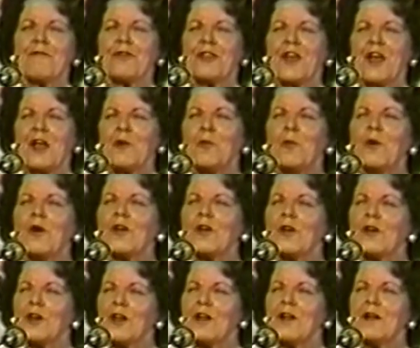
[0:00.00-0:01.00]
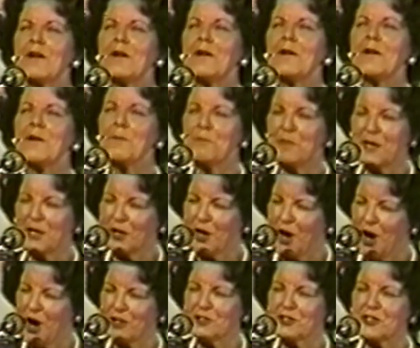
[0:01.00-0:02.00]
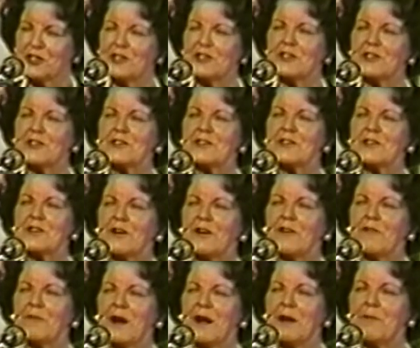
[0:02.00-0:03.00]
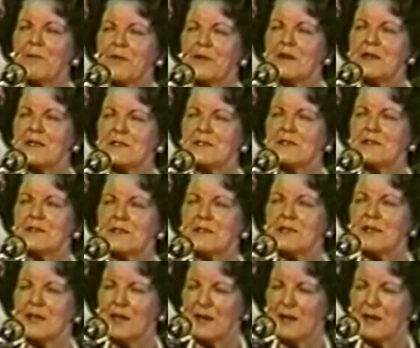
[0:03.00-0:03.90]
they will be conscious of my presence,